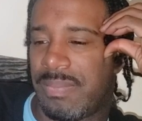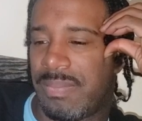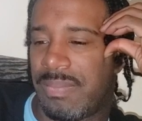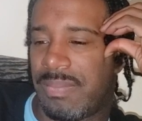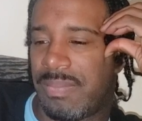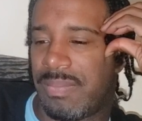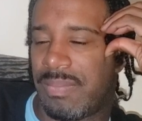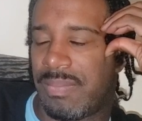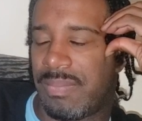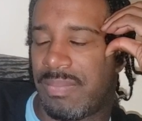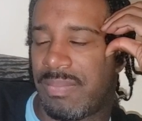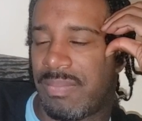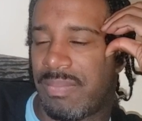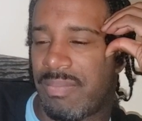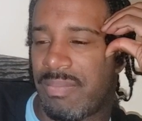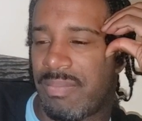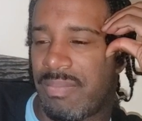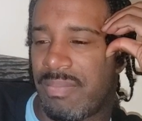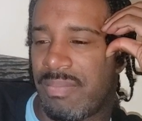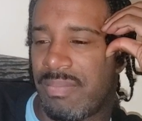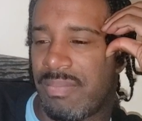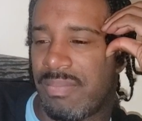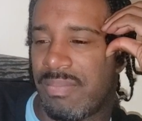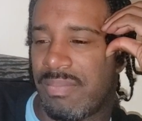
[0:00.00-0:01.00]

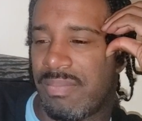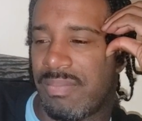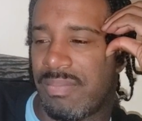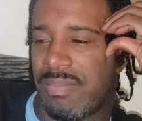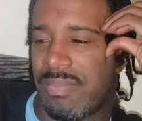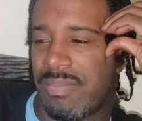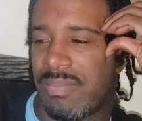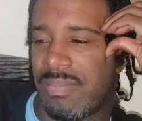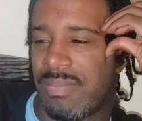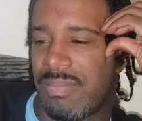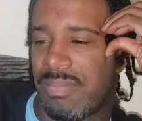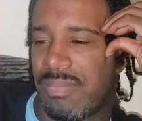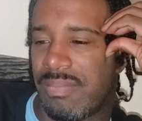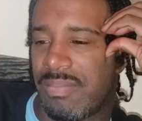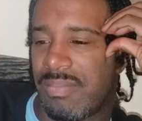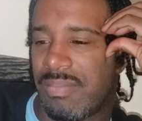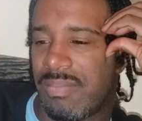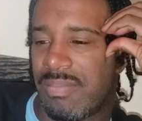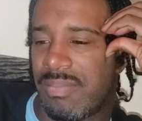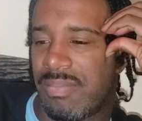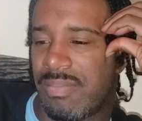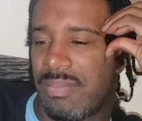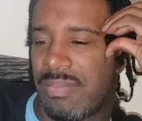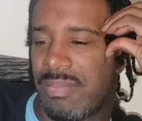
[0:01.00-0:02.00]

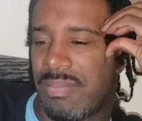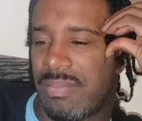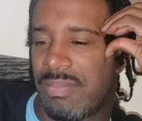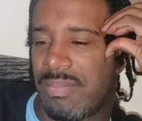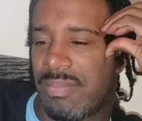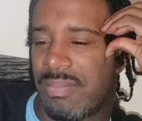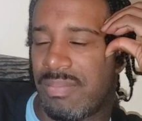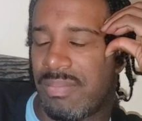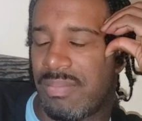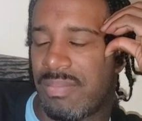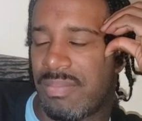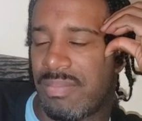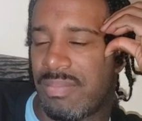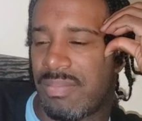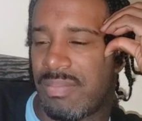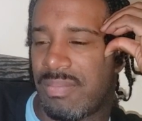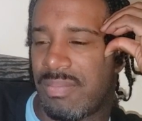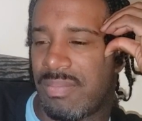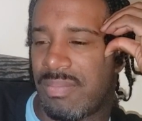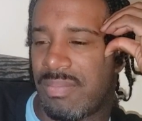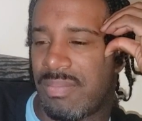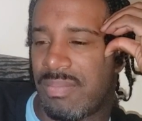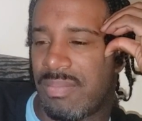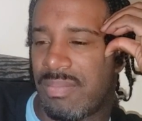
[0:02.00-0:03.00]

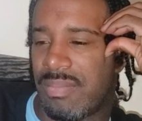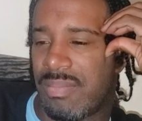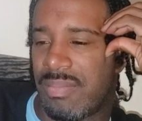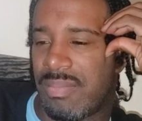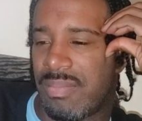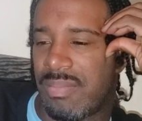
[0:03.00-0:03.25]
(not speaking)